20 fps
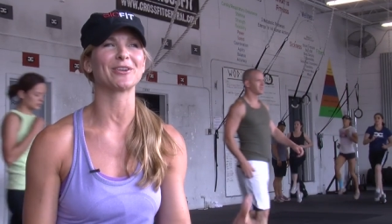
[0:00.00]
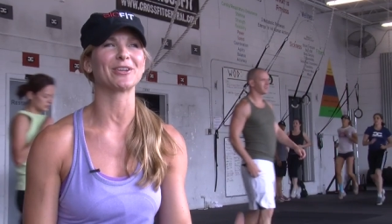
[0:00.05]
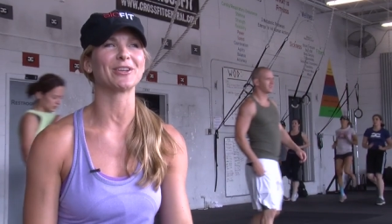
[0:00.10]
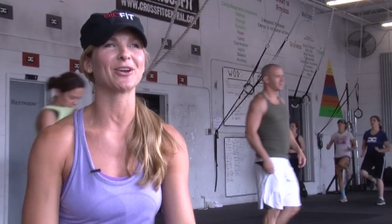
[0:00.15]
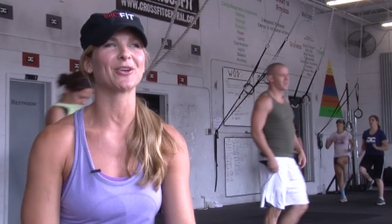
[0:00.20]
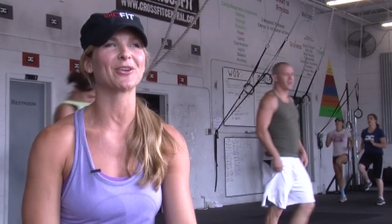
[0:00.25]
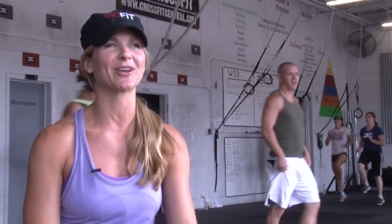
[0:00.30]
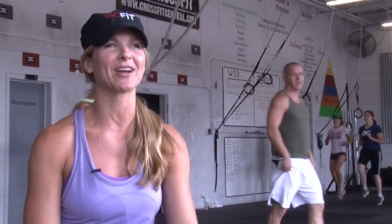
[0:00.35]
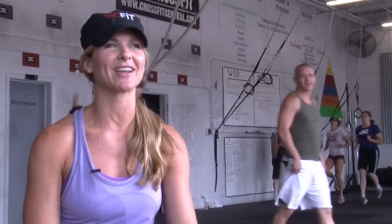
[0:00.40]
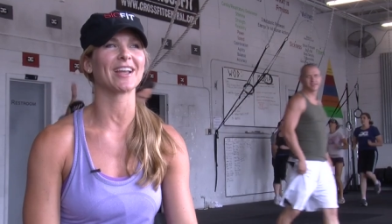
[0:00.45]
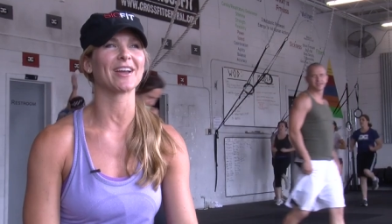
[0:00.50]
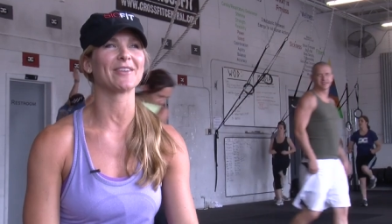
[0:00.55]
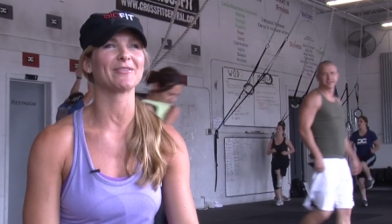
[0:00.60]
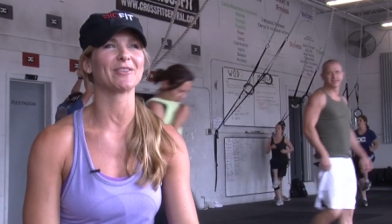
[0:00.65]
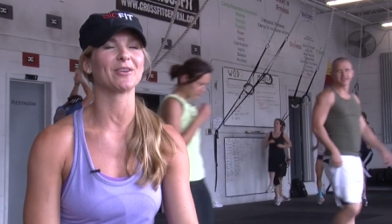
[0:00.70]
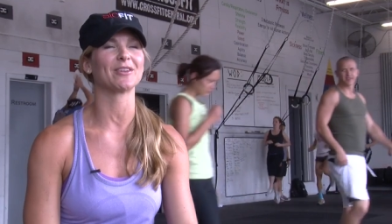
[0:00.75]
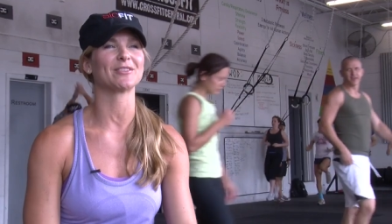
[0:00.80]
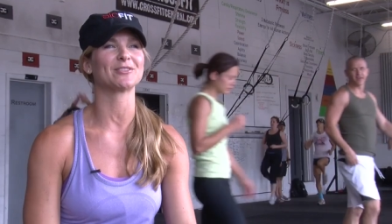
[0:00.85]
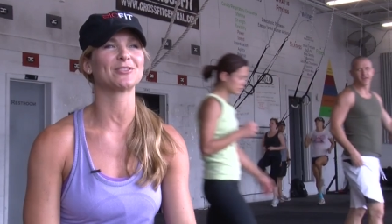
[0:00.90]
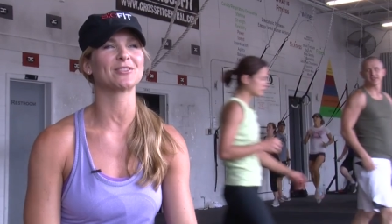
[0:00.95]
You know, you kind of
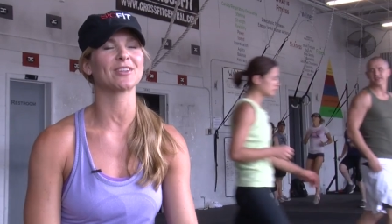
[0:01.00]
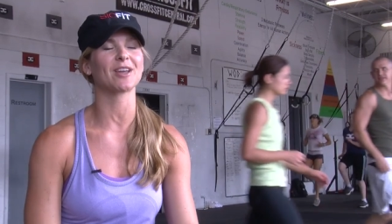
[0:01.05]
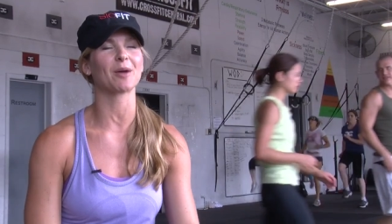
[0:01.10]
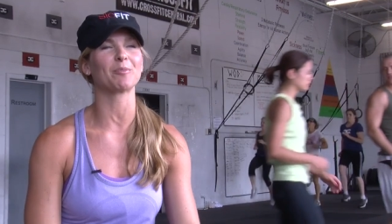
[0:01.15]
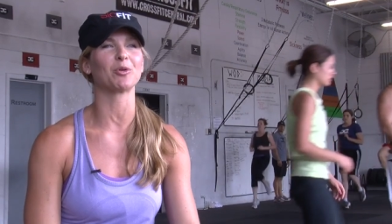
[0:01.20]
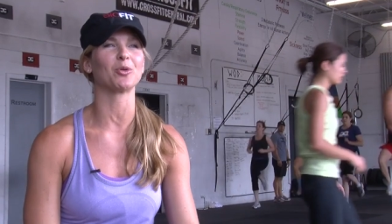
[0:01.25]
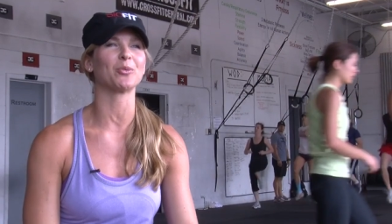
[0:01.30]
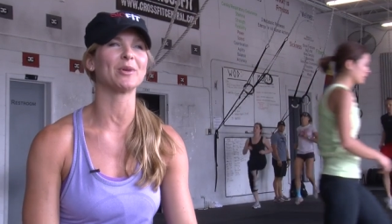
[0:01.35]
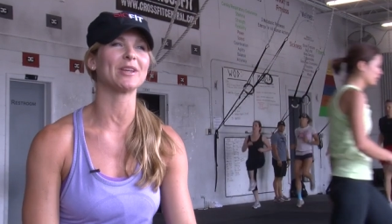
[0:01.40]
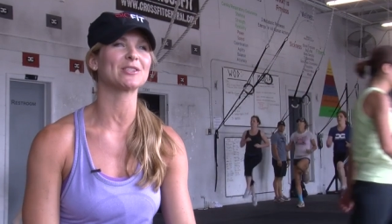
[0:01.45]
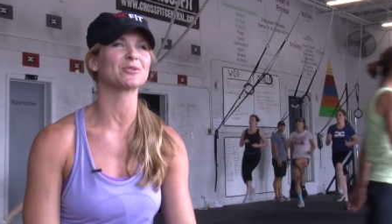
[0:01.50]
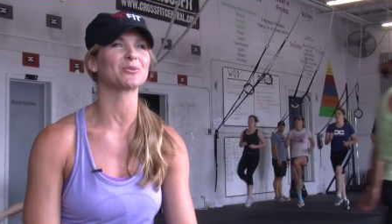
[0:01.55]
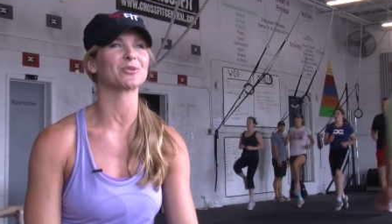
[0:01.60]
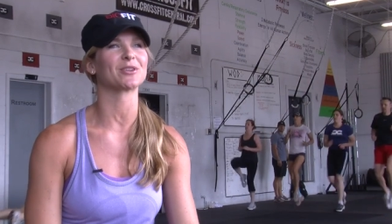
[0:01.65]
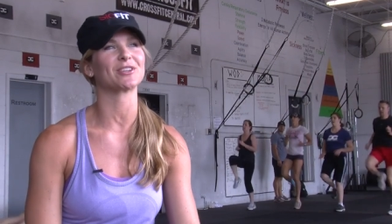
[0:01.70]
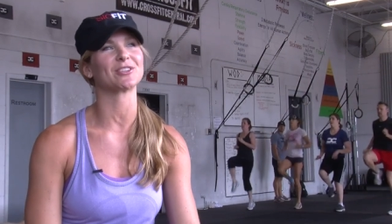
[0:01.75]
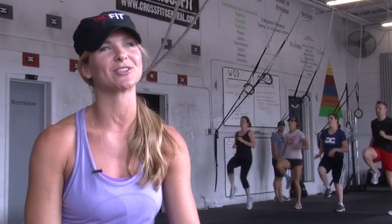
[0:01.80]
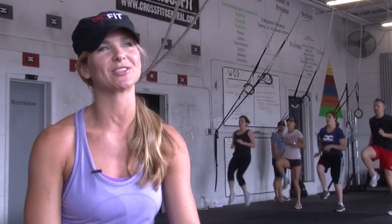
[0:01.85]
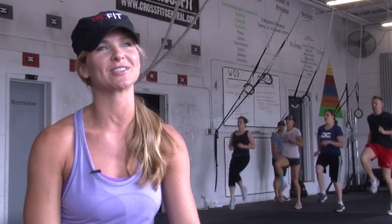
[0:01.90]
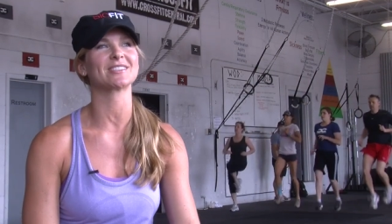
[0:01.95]
have a couple of weeks where
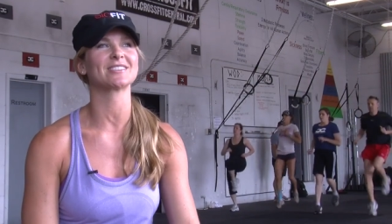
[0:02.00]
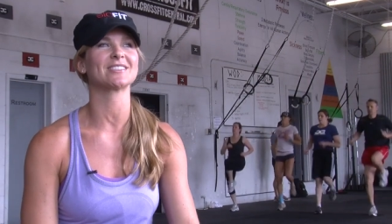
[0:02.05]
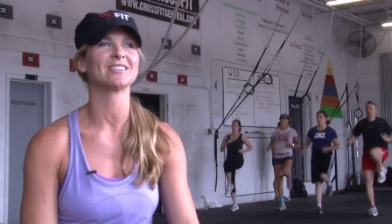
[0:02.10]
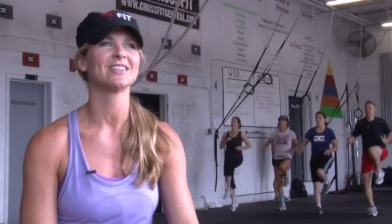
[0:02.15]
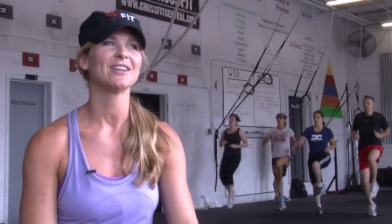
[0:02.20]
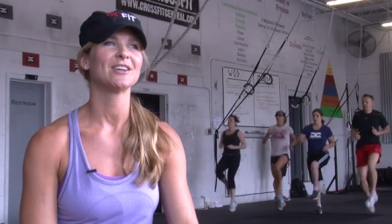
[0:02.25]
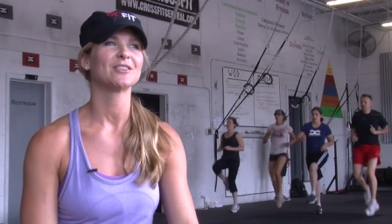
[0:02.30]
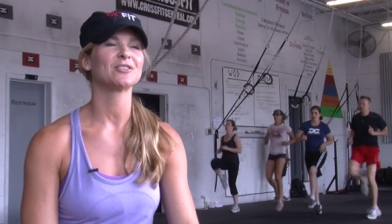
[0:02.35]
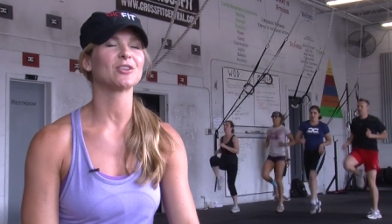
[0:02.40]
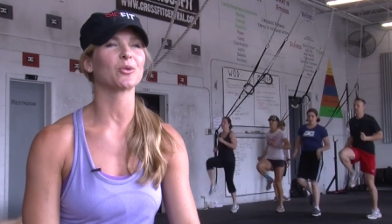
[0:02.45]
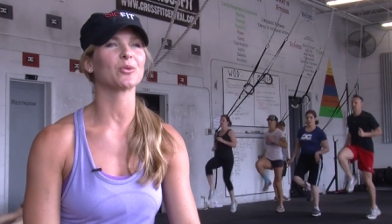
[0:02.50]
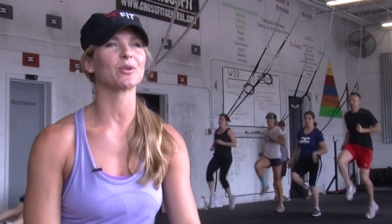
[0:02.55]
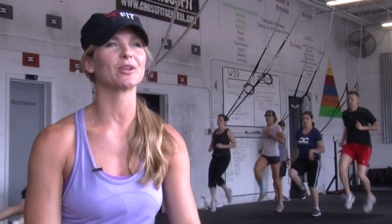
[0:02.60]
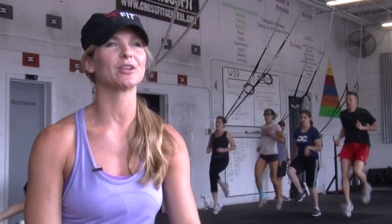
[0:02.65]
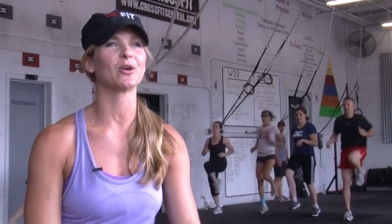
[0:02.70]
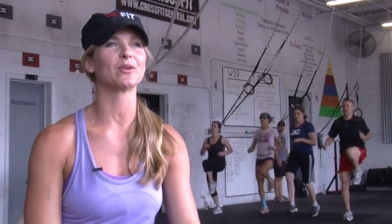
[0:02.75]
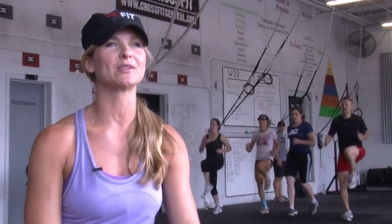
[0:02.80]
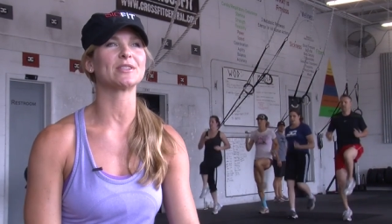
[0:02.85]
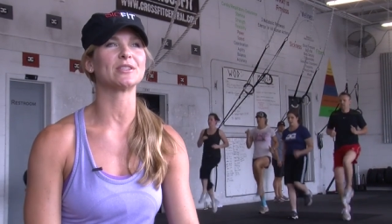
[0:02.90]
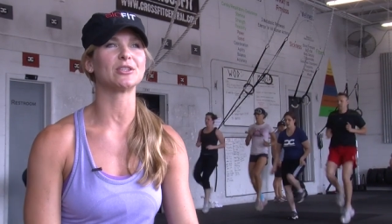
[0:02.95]
you just don't really
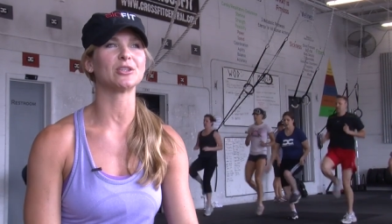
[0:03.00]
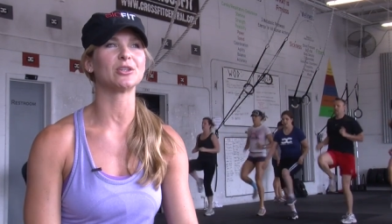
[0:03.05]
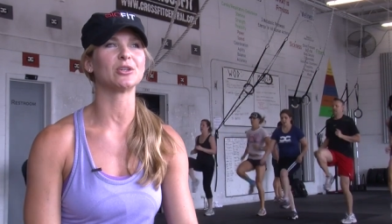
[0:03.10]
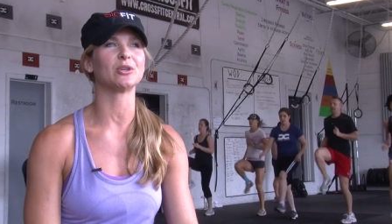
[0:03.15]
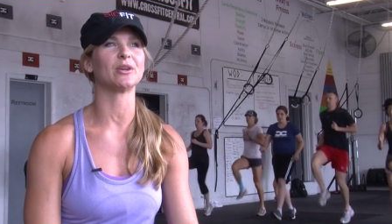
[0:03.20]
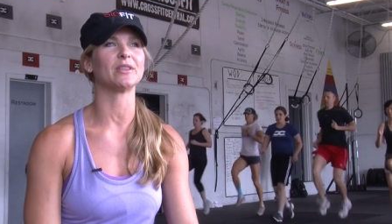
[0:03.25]
know what to do.